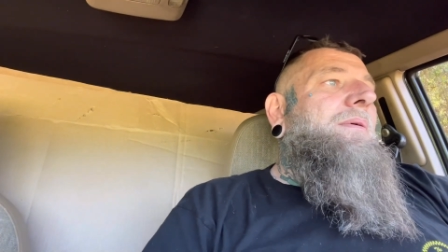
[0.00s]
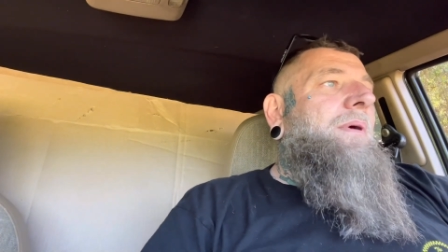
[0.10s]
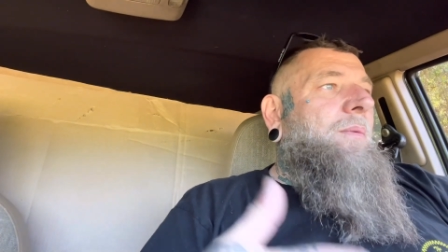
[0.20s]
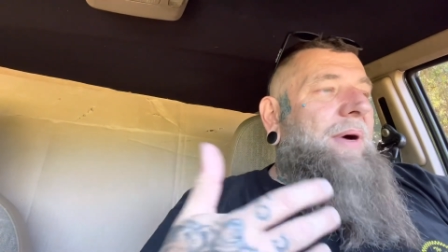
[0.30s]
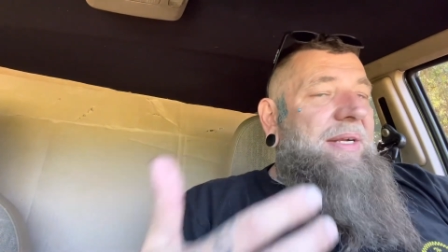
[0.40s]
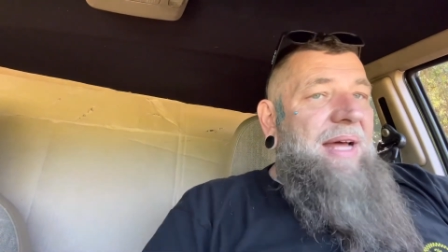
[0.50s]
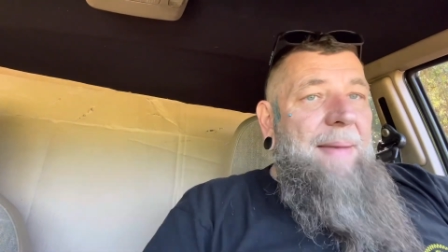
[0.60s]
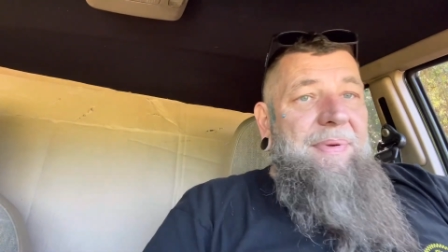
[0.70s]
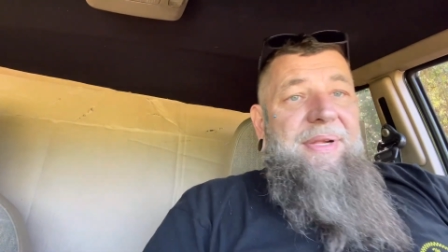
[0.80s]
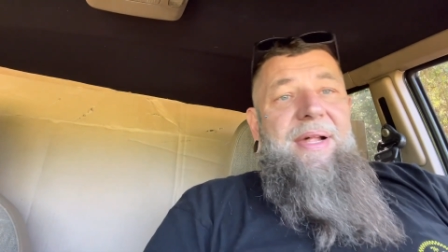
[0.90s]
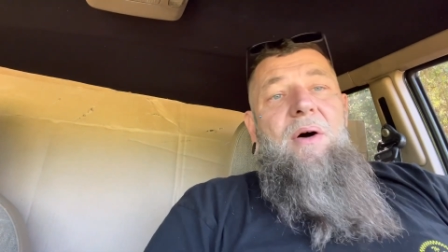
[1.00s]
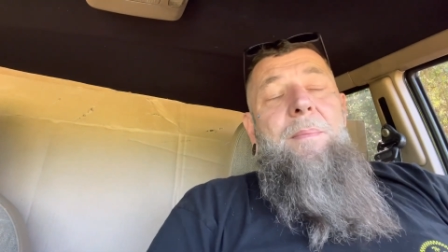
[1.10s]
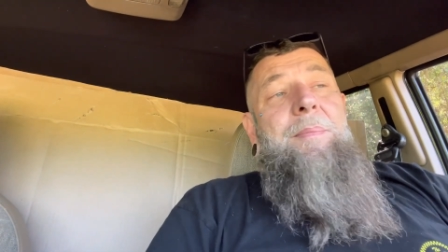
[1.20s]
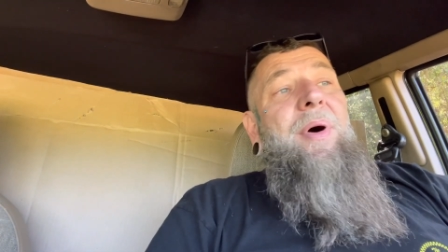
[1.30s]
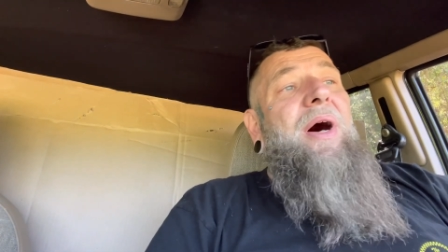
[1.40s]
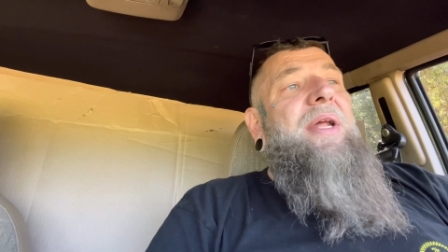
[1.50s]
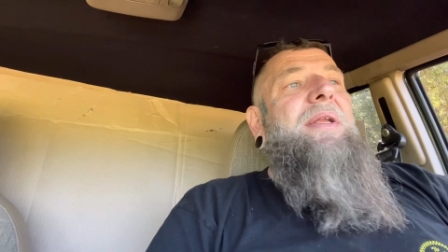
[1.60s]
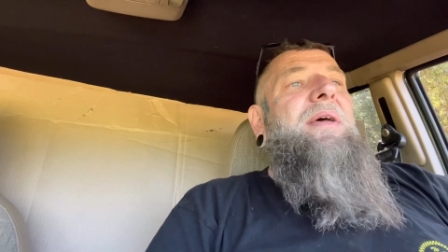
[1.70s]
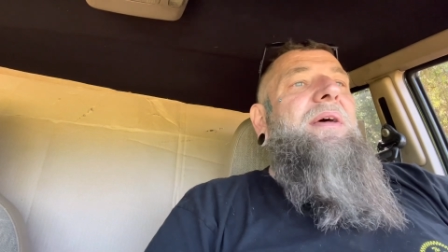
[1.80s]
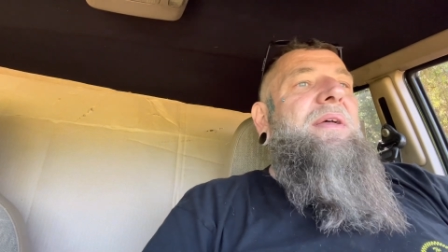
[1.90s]
or what type of cell, but
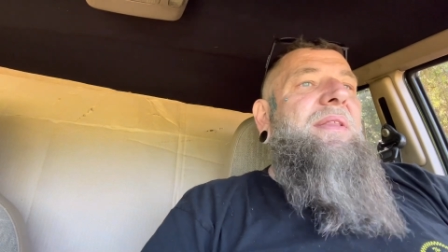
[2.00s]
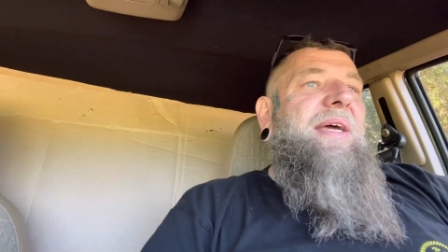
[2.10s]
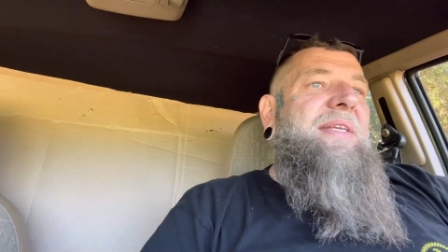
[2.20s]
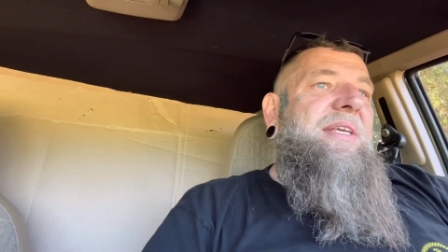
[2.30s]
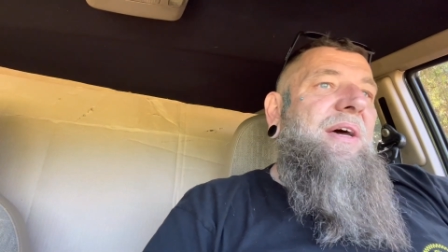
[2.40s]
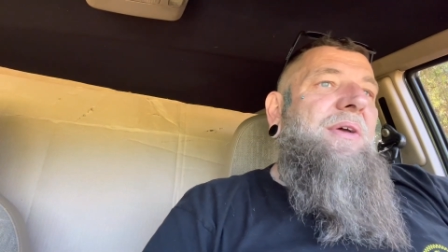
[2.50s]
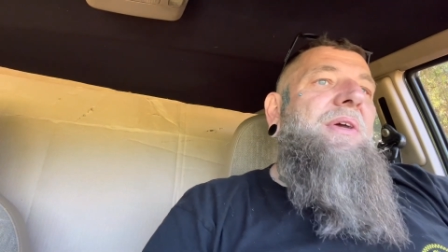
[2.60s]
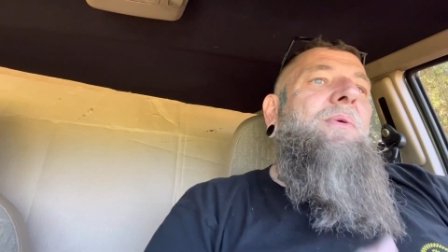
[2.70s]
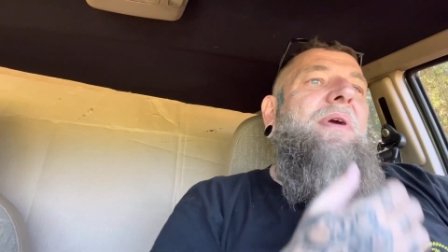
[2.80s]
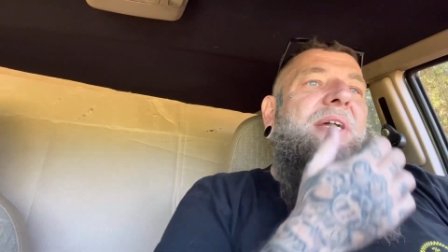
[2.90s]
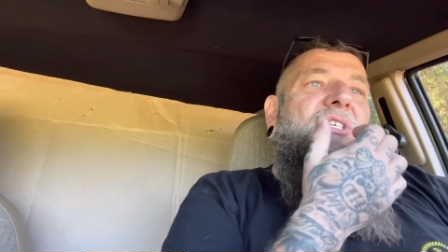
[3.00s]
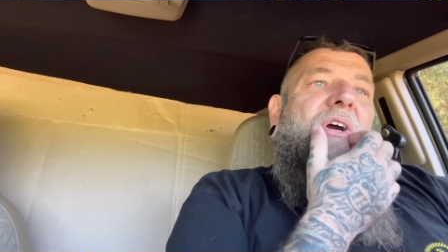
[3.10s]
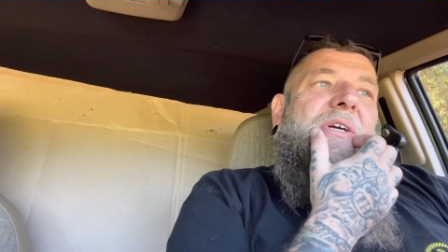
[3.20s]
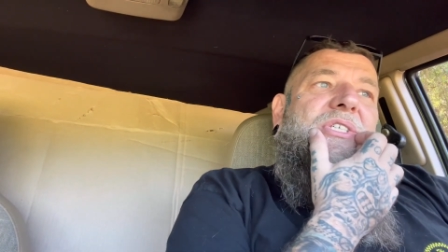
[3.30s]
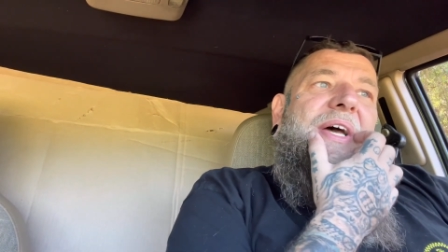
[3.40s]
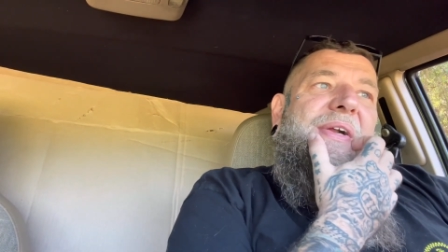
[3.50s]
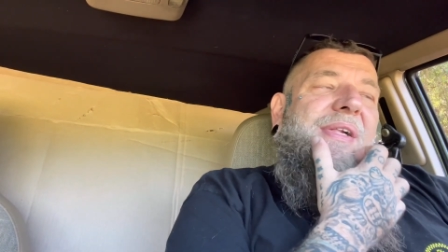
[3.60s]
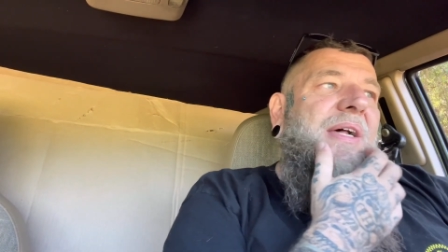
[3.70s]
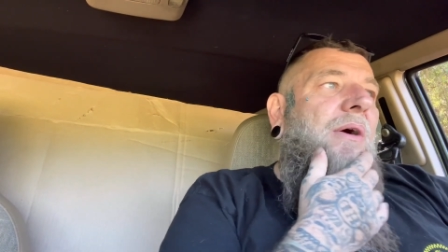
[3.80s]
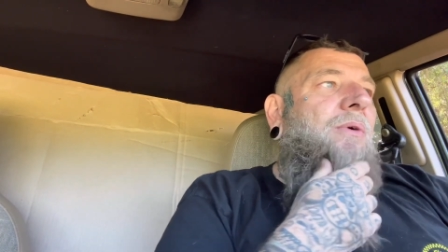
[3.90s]
they tell you where they charge at.
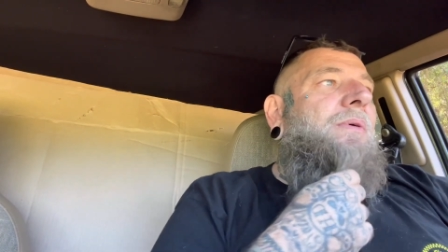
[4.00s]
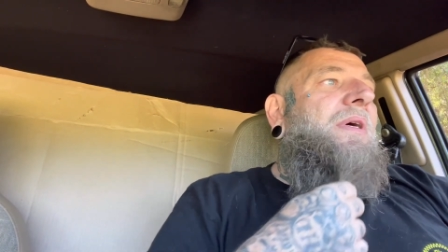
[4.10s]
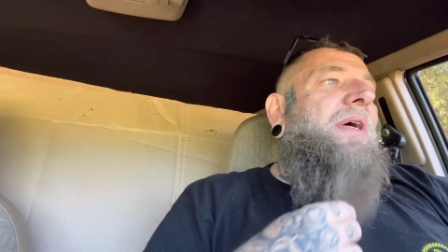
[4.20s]
So,